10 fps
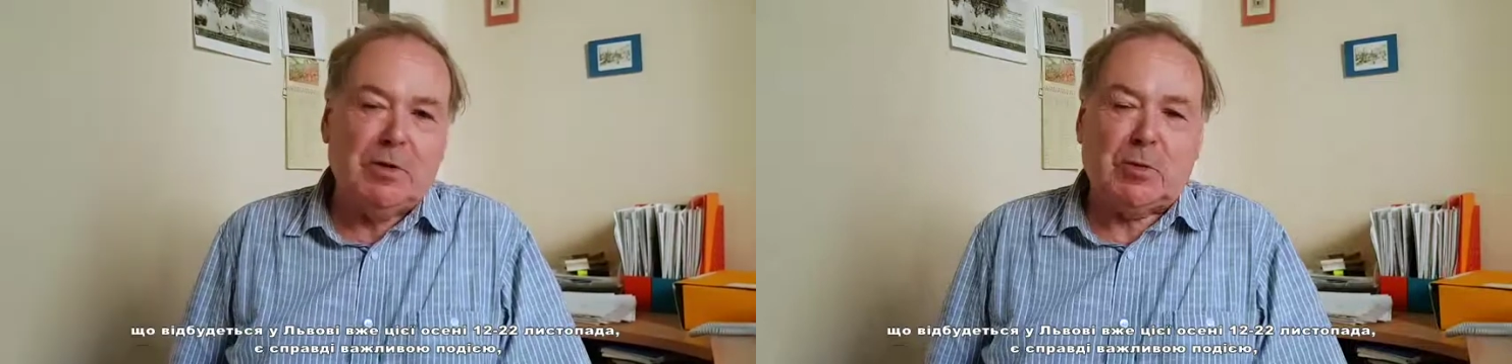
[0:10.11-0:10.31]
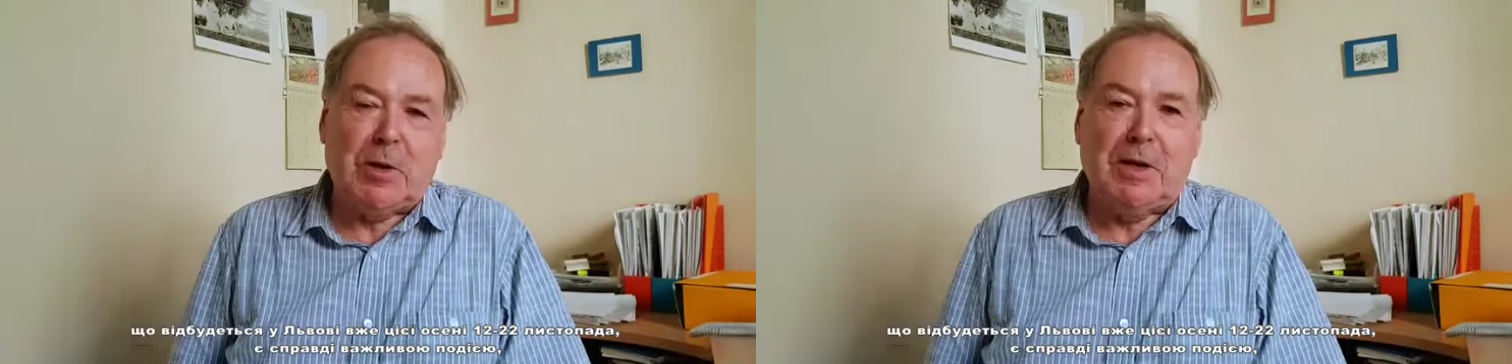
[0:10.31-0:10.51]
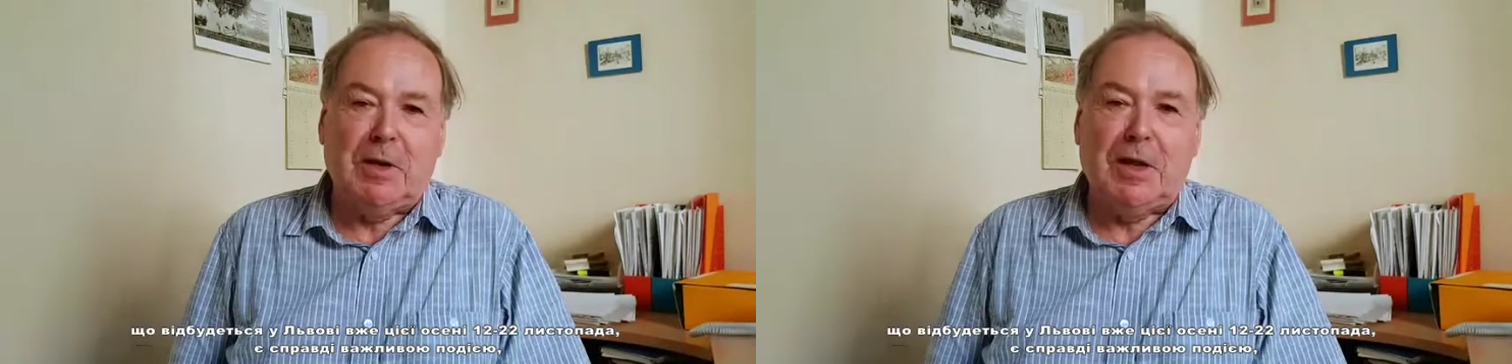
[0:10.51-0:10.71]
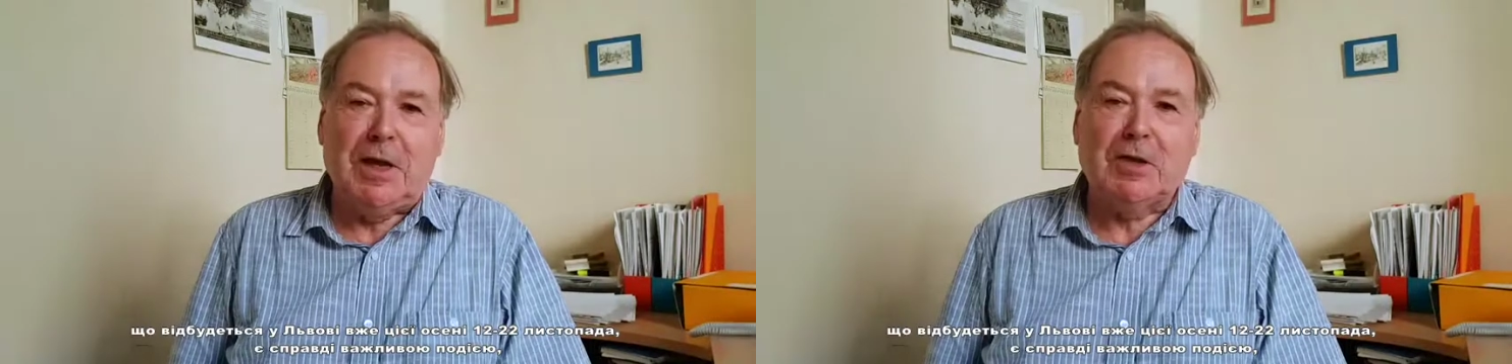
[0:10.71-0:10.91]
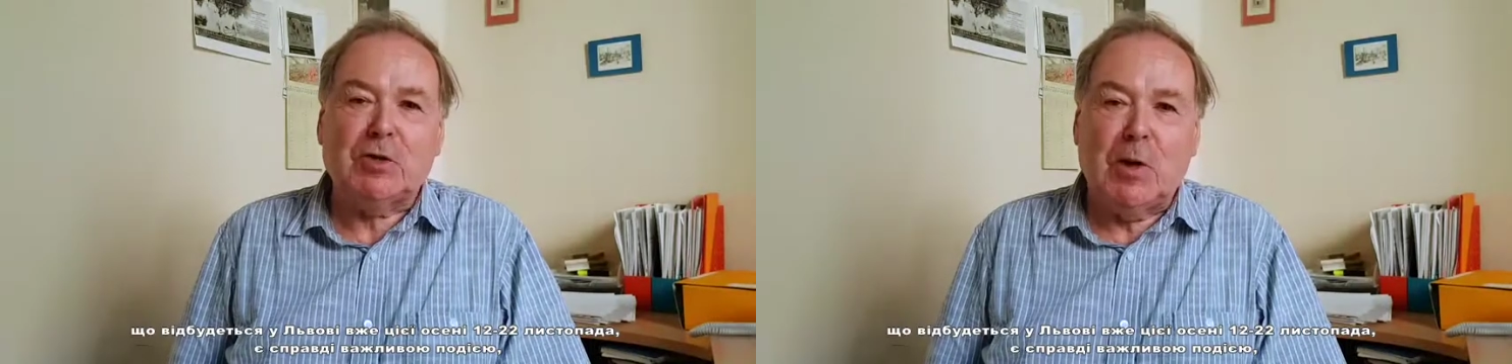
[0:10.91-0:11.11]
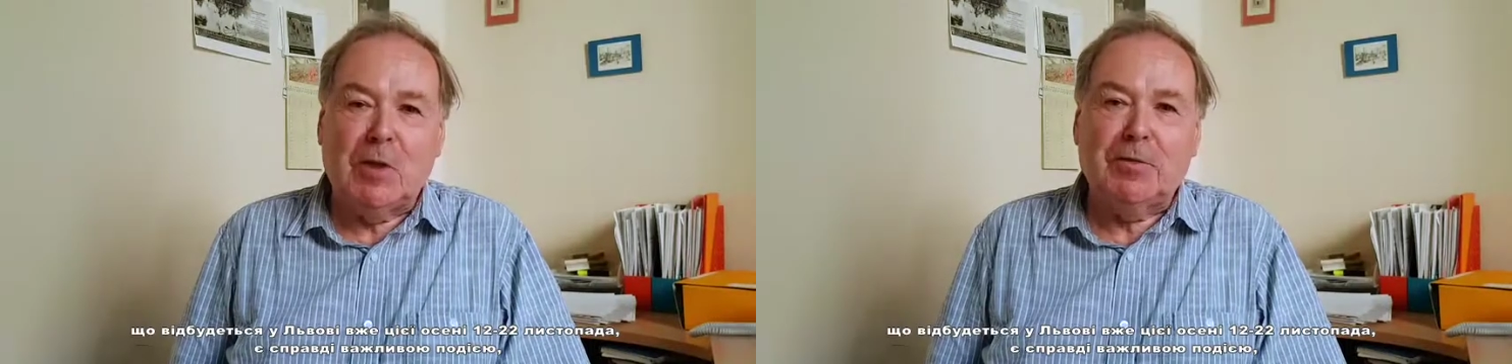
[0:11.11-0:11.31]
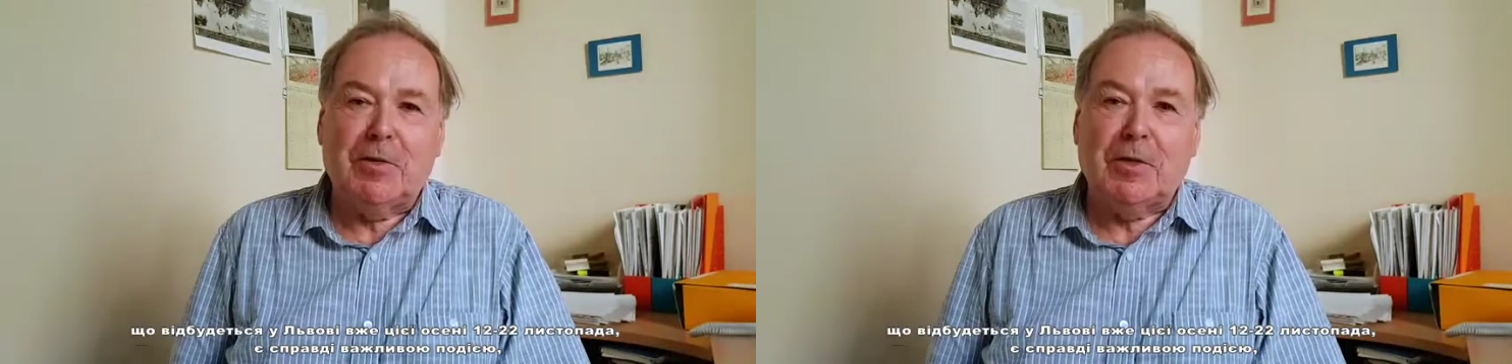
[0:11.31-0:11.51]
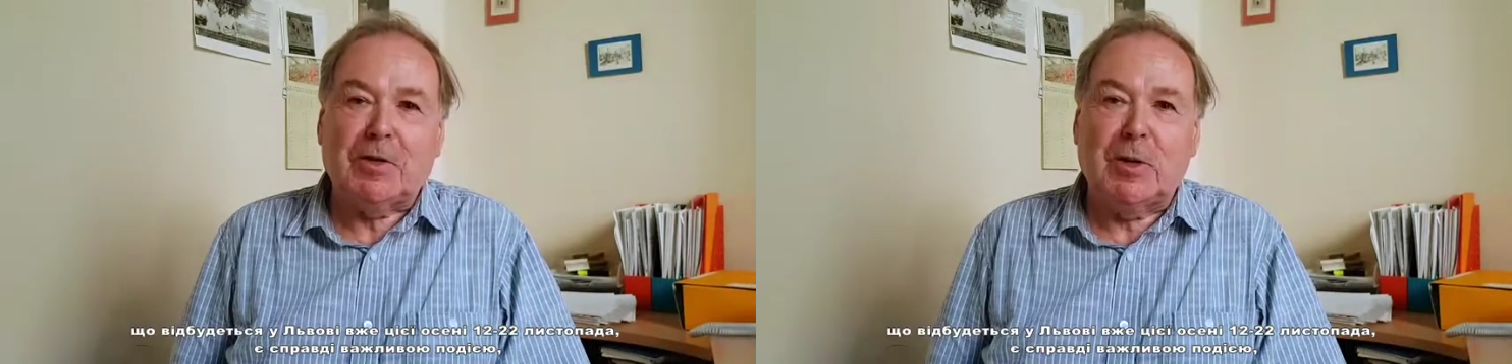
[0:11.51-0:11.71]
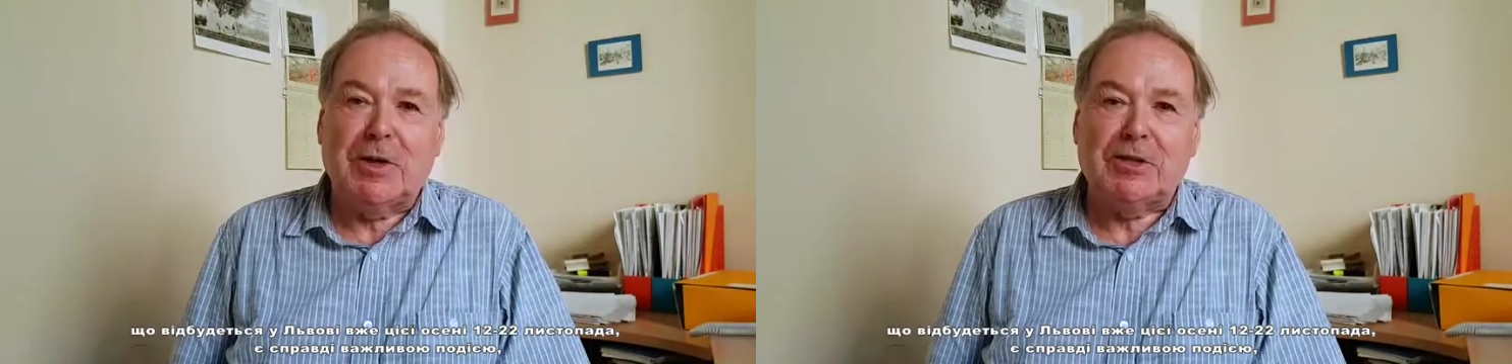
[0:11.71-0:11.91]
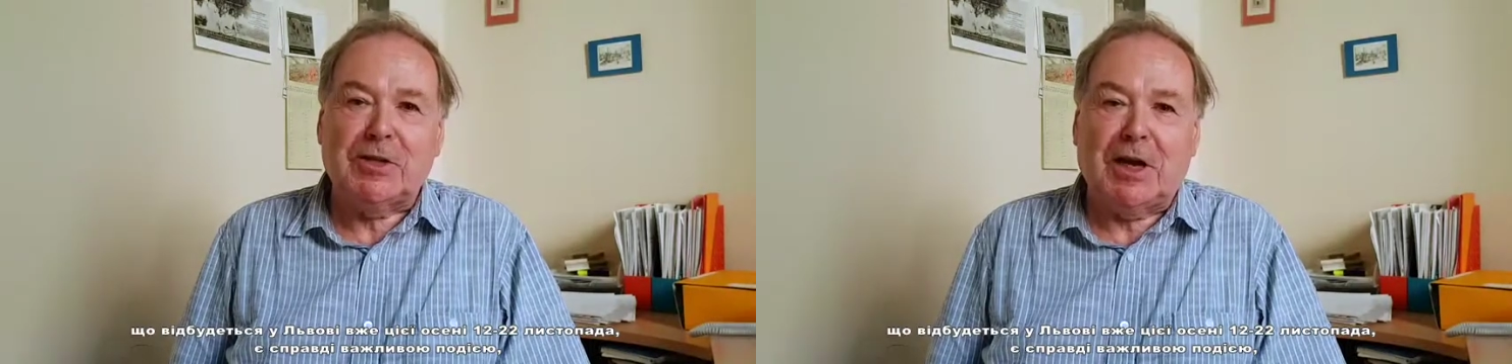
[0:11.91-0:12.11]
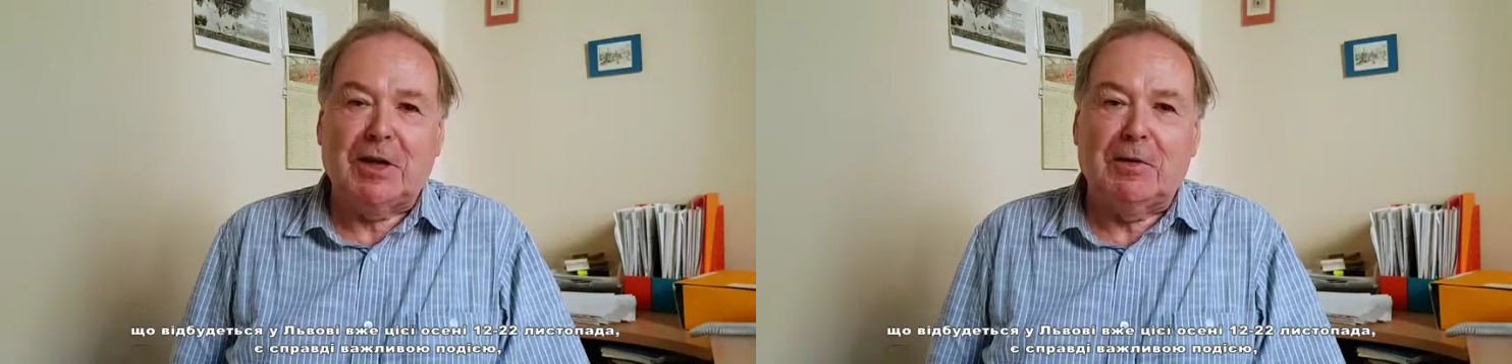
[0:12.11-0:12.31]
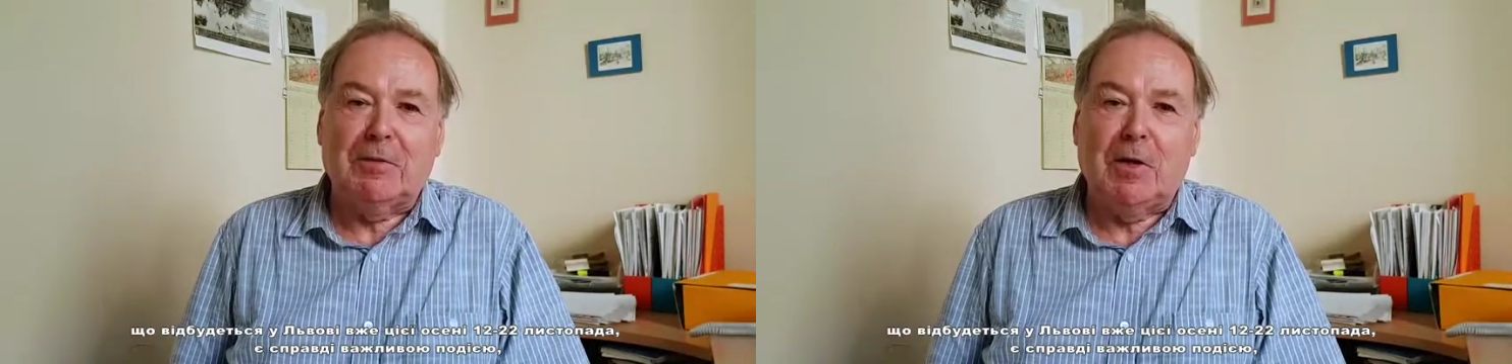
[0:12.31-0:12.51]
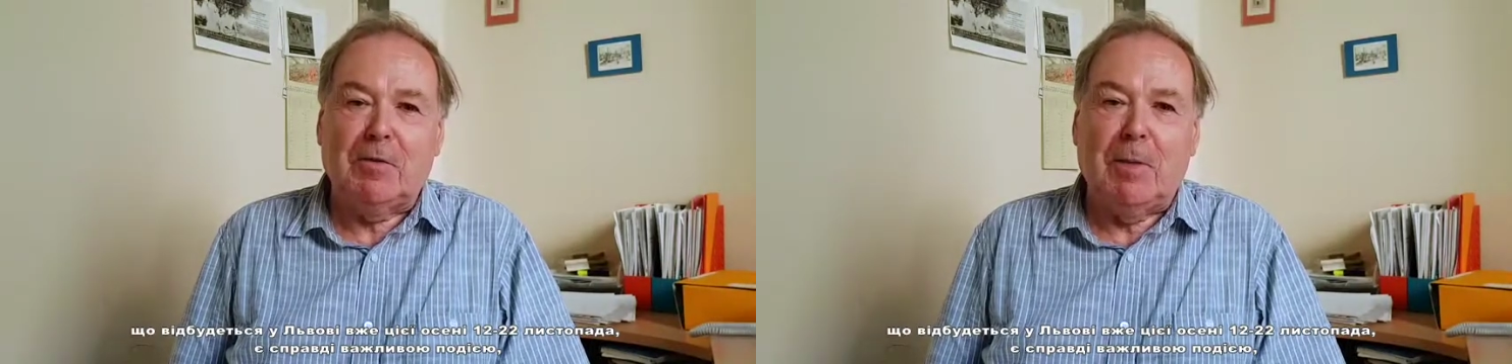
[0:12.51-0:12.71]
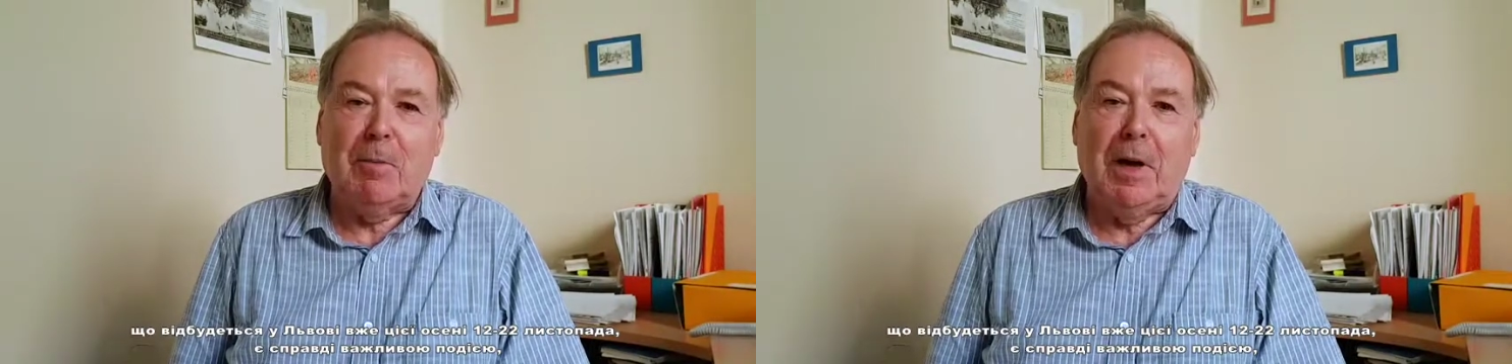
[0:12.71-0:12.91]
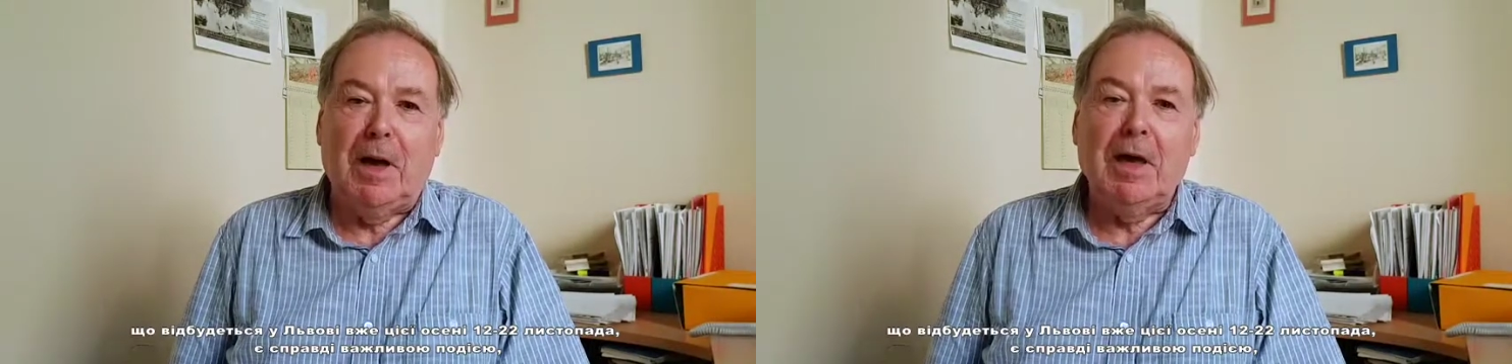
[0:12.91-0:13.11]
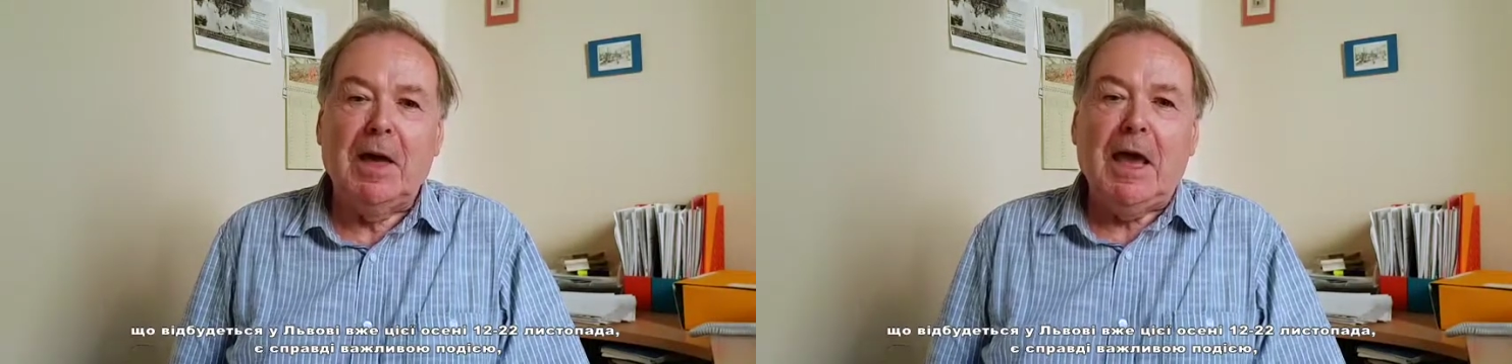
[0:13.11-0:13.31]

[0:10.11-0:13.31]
between the 12th and the 22nd of November,